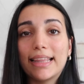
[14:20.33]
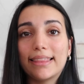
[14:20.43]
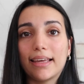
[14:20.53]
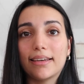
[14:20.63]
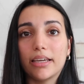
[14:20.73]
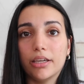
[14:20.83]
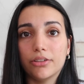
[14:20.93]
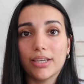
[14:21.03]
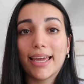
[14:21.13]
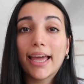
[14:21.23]
that
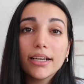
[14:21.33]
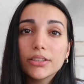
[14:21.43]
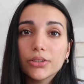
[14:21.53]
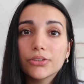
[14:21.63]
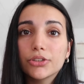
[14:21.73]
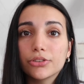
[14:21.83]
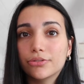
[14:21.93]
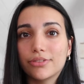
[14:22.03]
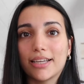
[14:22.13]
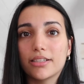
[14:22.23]
it hangs on to
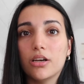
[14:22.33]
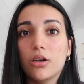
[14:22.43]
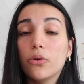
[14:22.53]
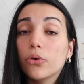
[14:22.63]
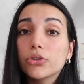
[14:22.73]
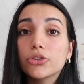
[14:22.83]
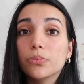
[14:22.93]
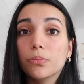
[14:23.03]
fat a lot